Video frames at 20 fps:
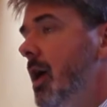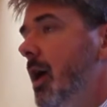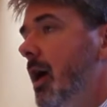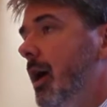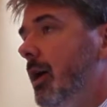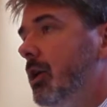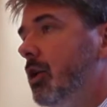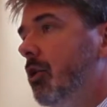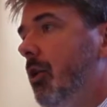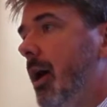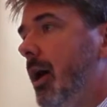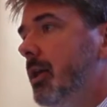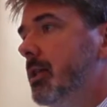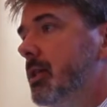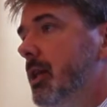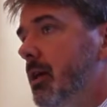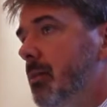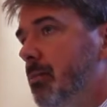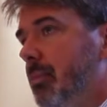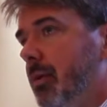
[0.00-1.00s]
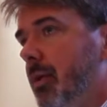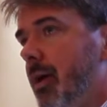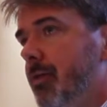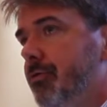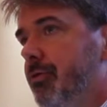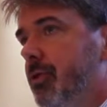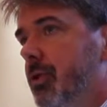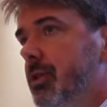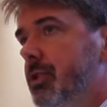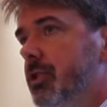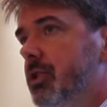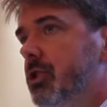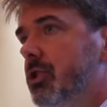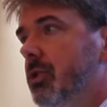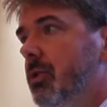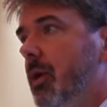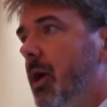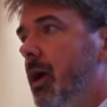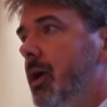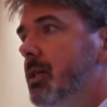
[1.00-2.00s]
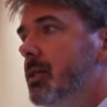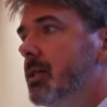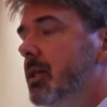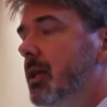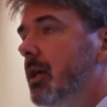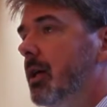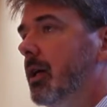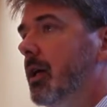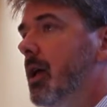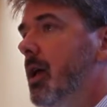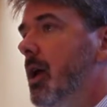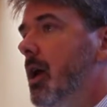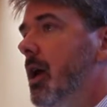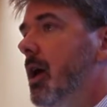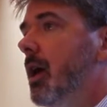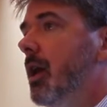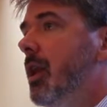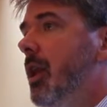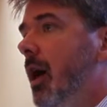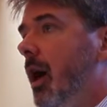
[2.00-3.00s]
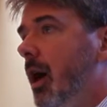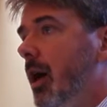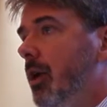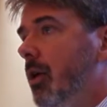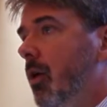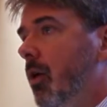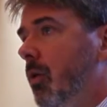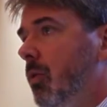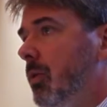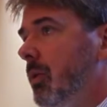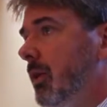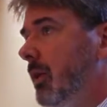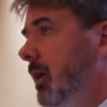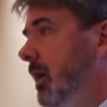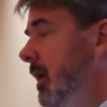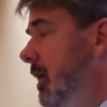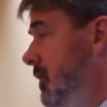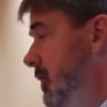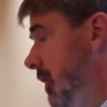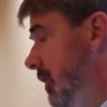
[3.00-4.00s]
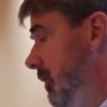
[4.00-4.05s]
And granting preference to hunting not only is